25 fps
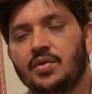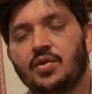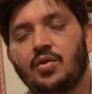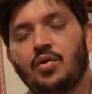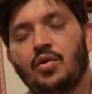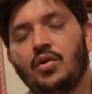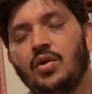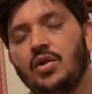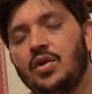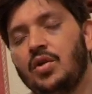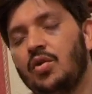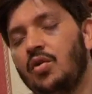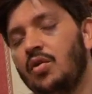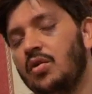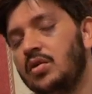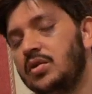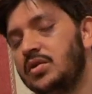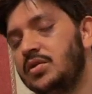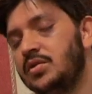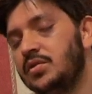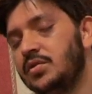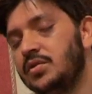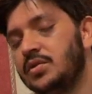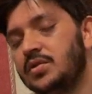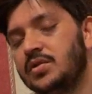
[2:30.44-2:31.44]
We're calling
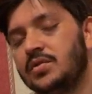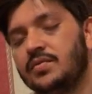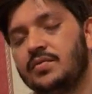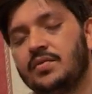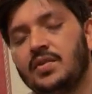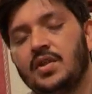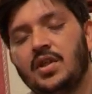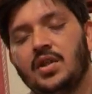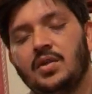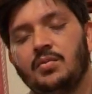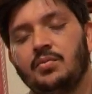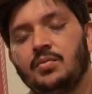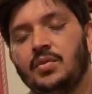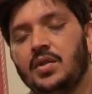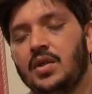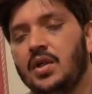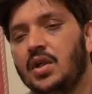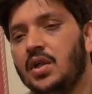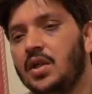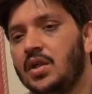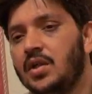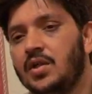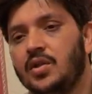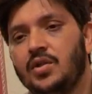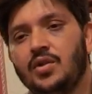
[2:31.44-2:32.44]
all sorts of names,
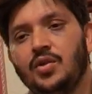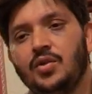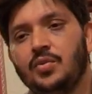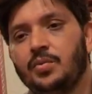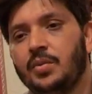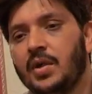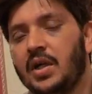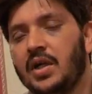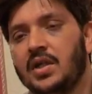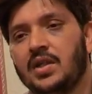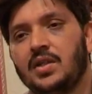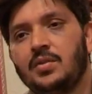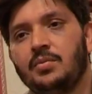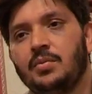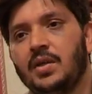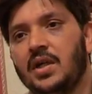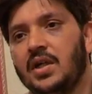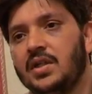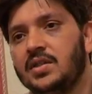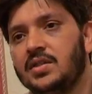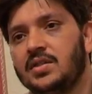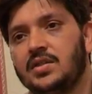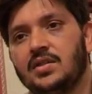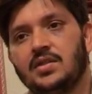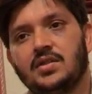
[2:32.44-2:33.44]
you Paki
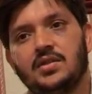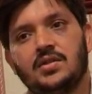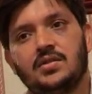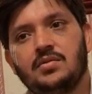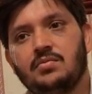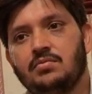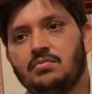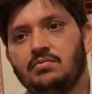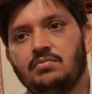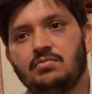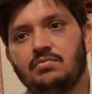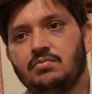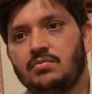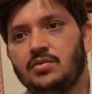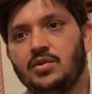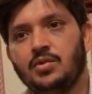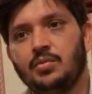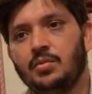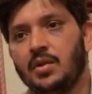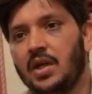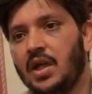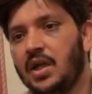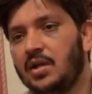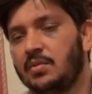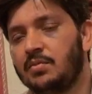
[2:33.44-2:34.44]
bastard,
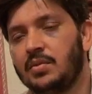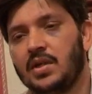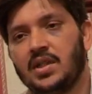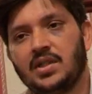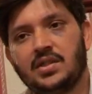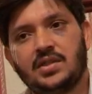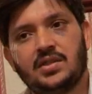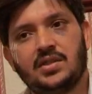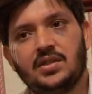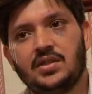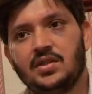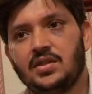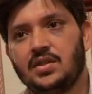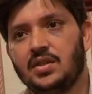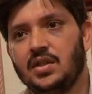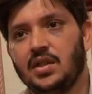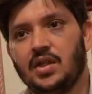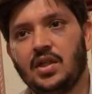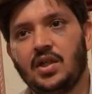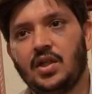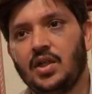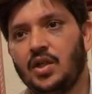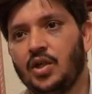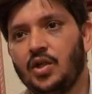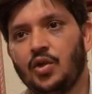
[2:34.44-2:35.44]
you black bastard
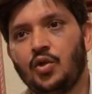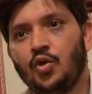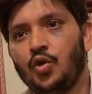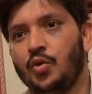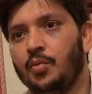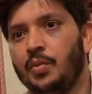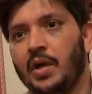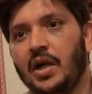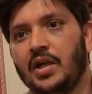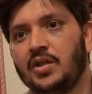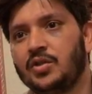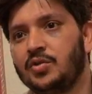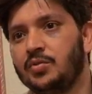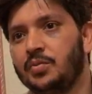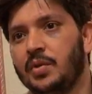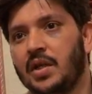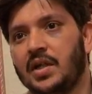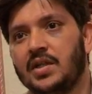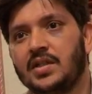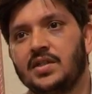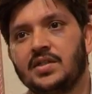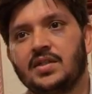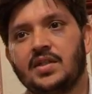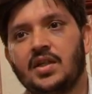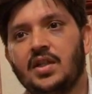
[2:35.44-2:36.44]
go back to
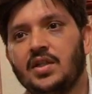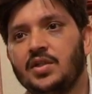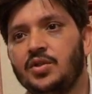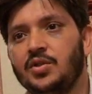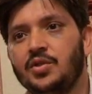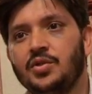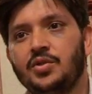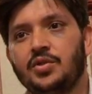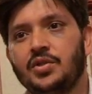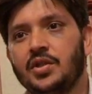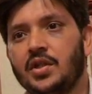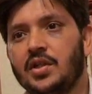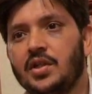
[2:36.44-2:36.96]
Pakistan, you